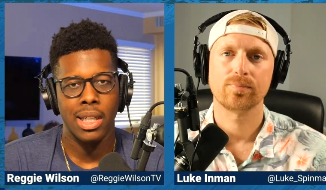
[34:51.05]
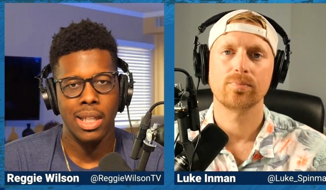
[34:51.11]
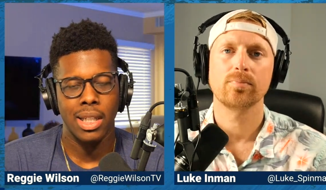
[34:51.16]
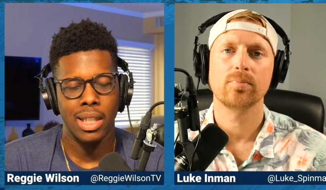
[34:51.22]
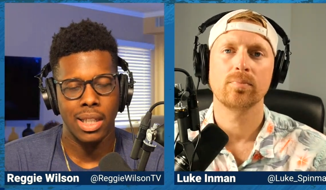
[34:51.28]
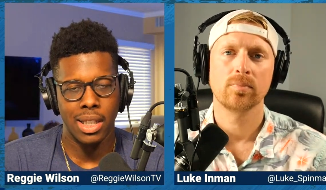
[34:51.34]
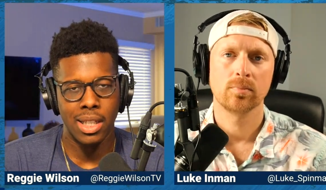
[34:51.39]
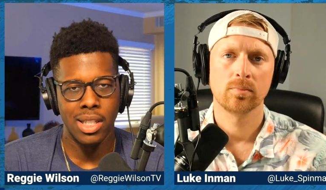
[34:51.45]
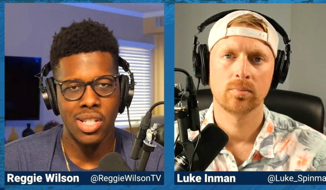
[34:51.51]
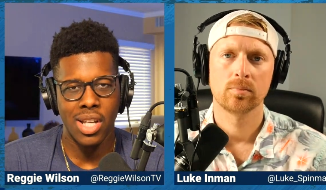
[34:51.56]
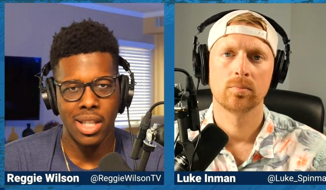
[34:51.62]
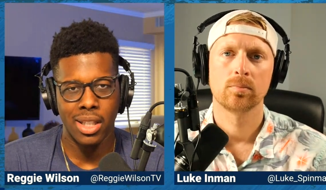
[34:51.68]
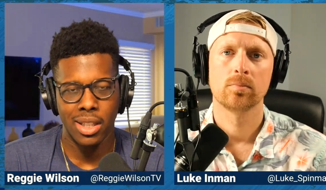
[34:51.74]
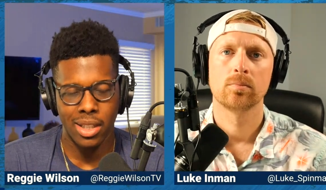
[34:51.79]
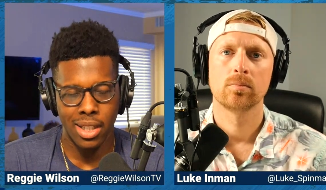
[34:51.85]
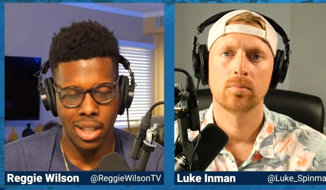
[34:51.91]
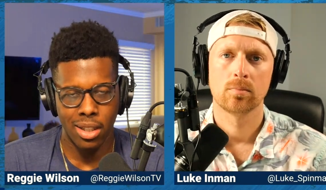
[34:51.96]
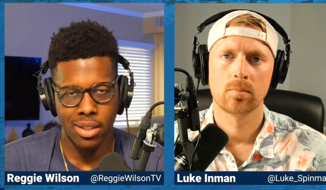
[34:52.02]
Speaker 1: EJ
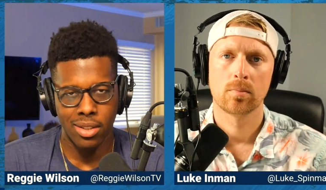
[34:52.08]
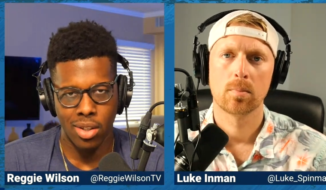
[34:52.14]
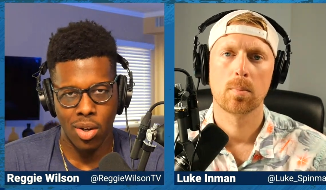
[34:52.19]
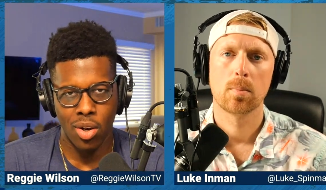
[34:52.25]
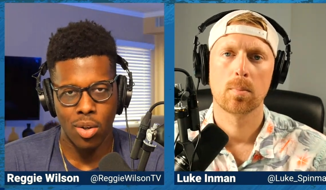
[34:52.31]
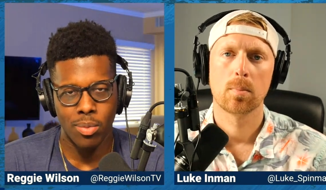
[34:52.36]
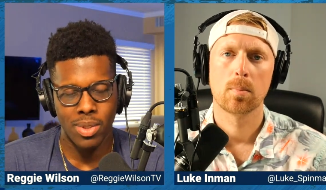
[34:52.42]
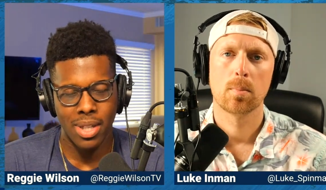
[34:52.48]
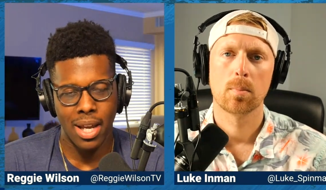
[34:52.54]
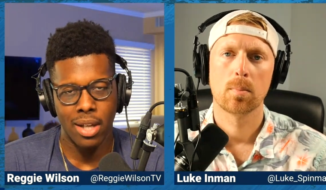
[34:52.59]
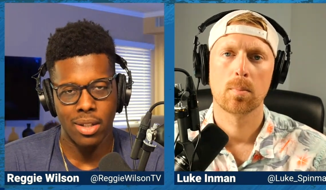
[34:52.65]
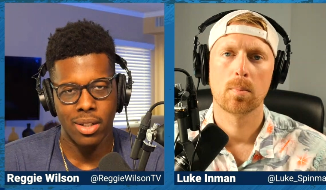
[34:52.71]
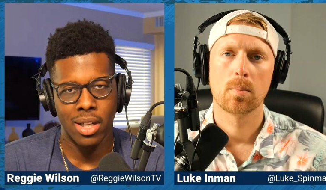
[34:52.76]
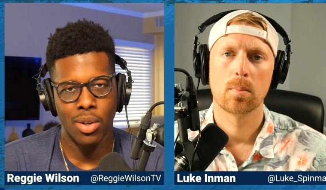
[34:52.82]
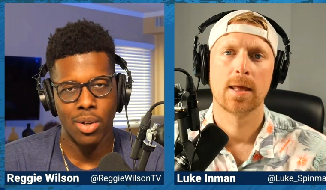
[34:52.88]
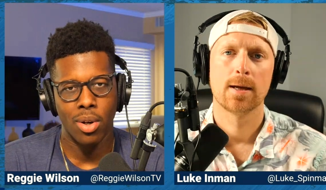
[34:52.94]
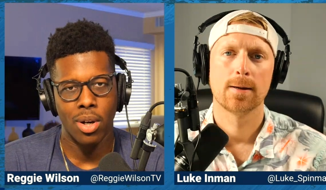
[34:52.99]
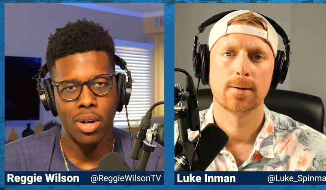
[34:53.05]
Liddell is a hometown
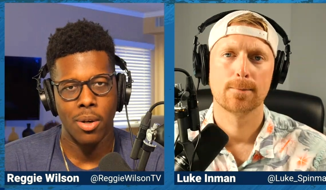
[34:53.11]
hero.